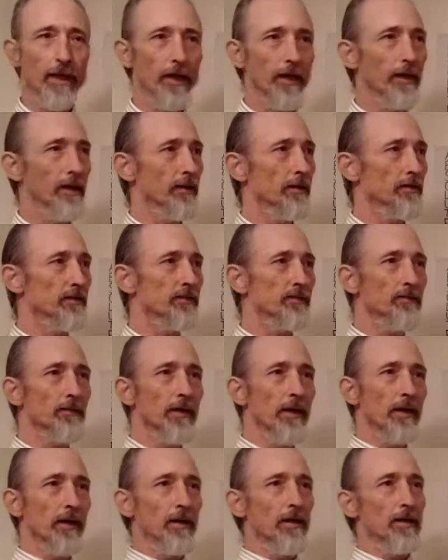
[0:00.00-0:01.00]
It's
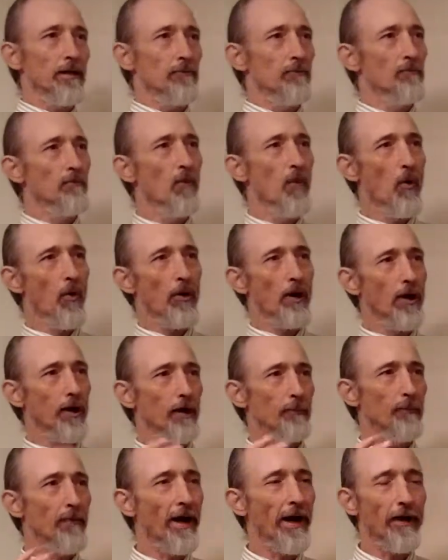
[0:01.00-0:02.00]
more on a
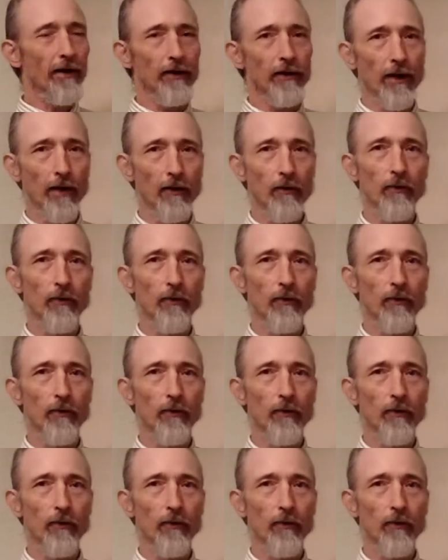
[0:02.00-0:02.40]
parallel